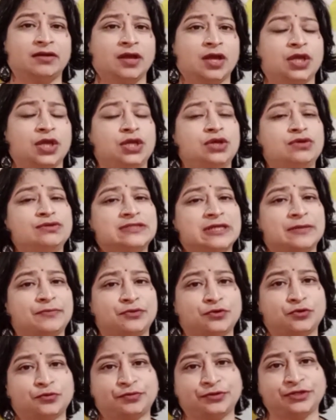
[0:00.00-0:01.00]
use
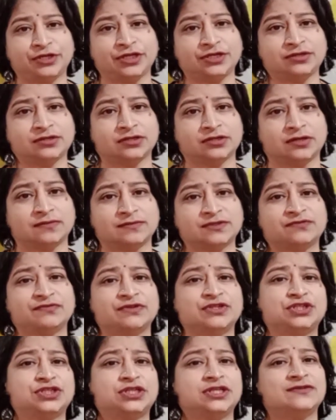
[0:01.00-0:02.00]
appropriate terms
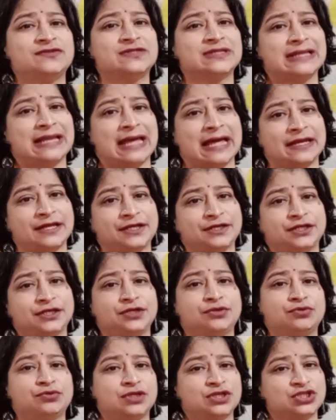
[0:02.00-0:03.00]
which gives clarity
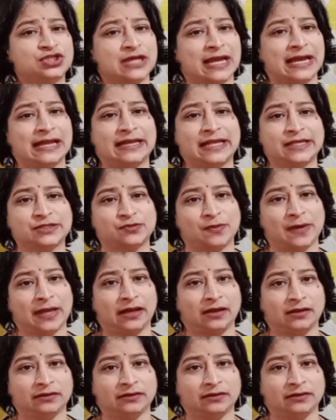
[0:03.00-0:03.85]
to the child as well.